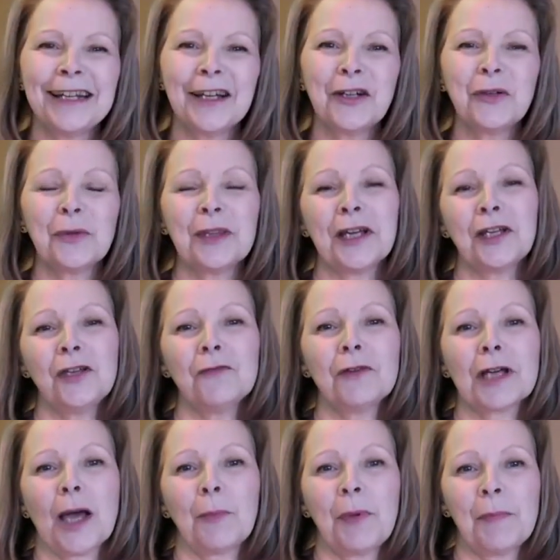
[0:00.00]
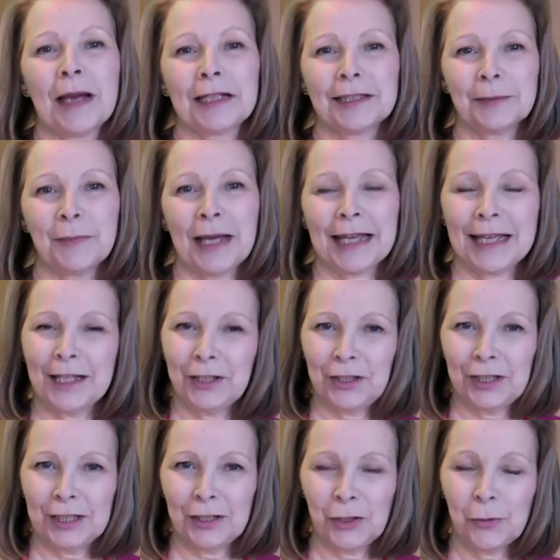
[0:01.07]
Hello, thank you for coming back to my
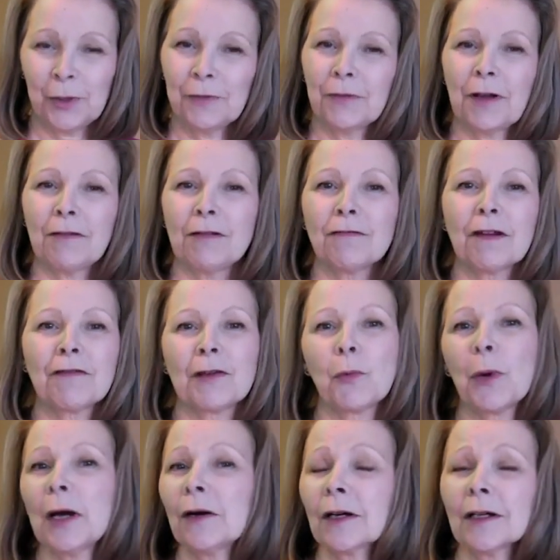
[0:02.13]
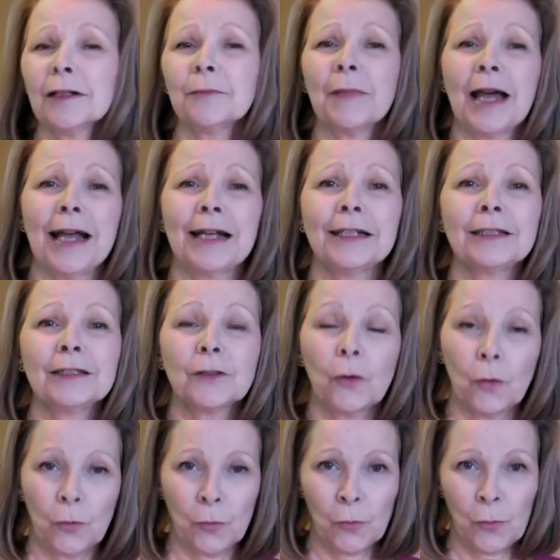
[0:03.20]
kitchen. You are very, very welcome as
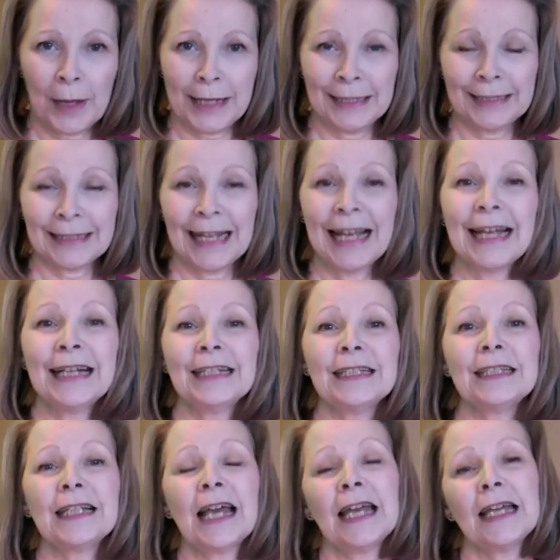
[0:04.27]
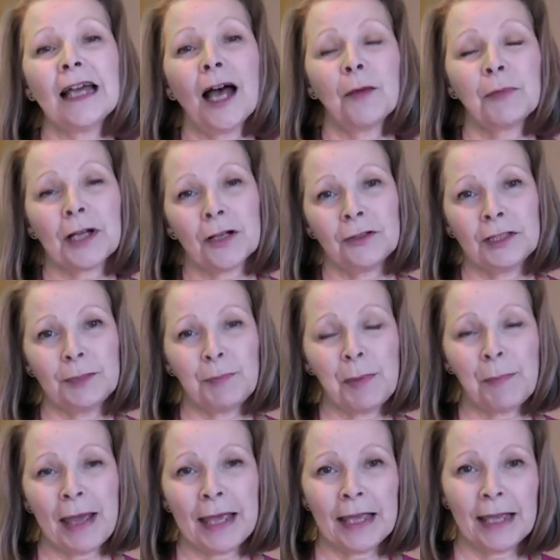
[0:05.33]
always. Today I'm going to be
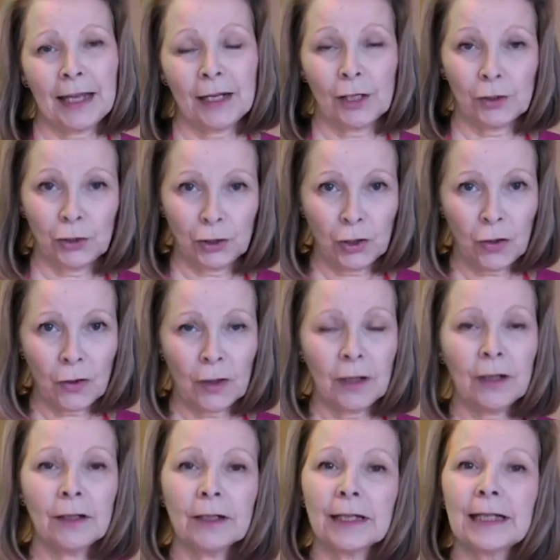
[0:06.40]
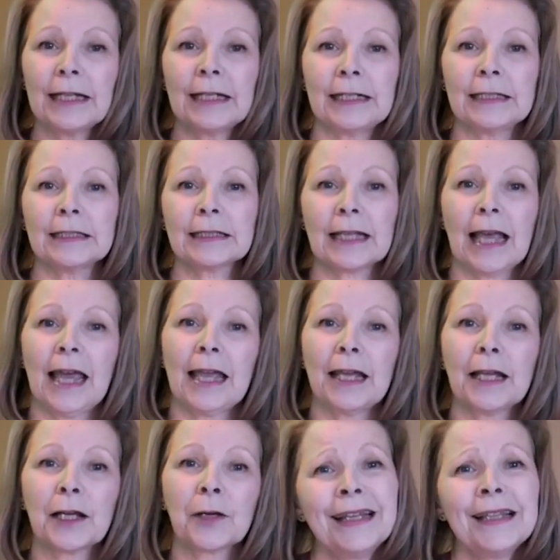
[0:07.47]
making a chocolate Guinness
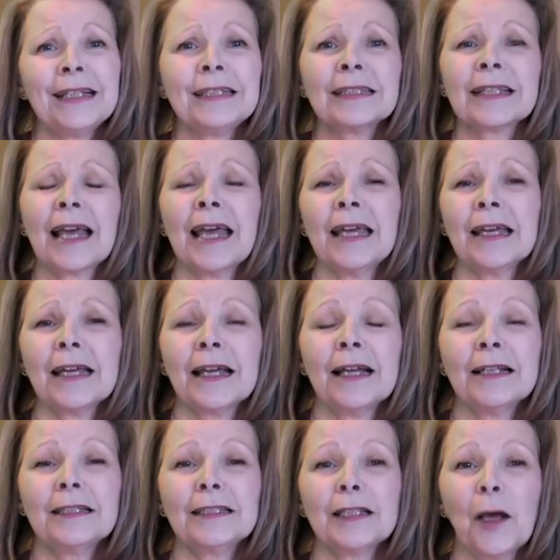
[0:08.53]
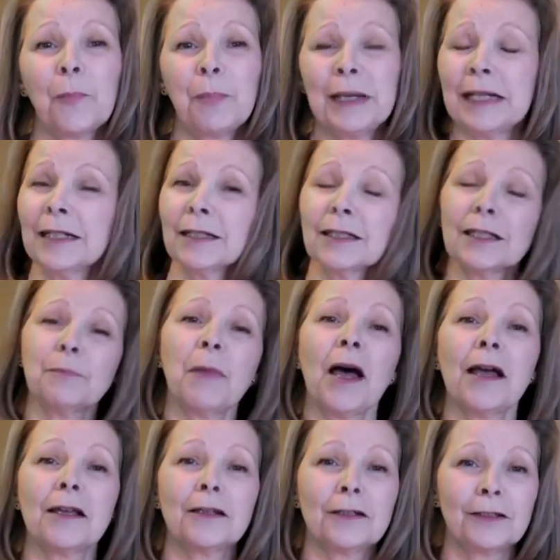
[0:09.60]
cake. This cake has been
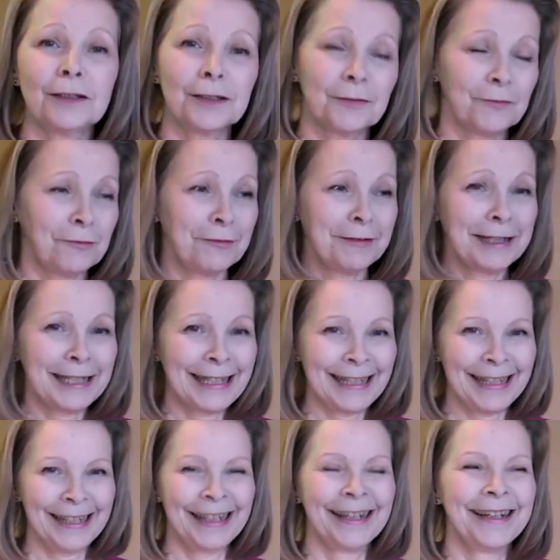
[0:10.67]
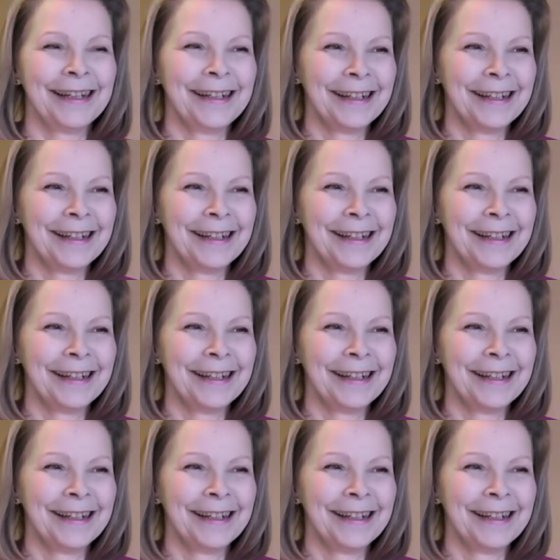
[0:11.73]
inspired, really.